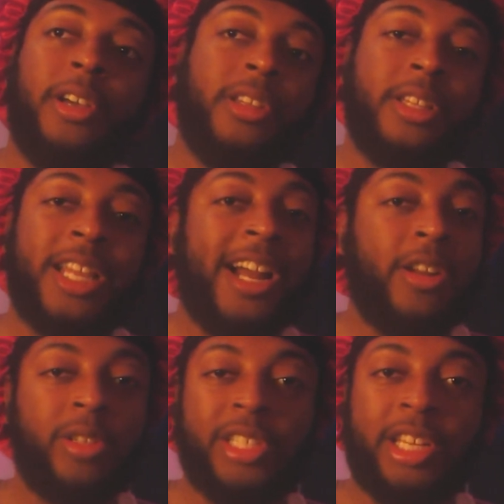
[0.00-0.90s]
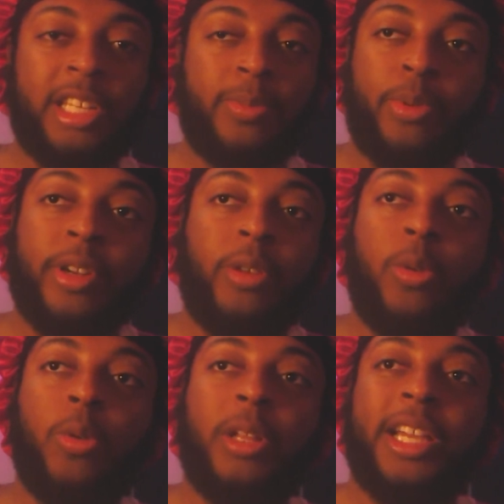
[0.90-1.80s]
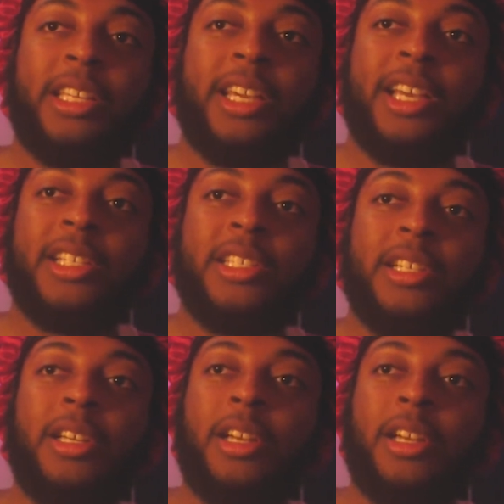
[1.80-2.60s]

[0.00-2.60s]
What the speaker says: The diner scene is pretty cool, I guess.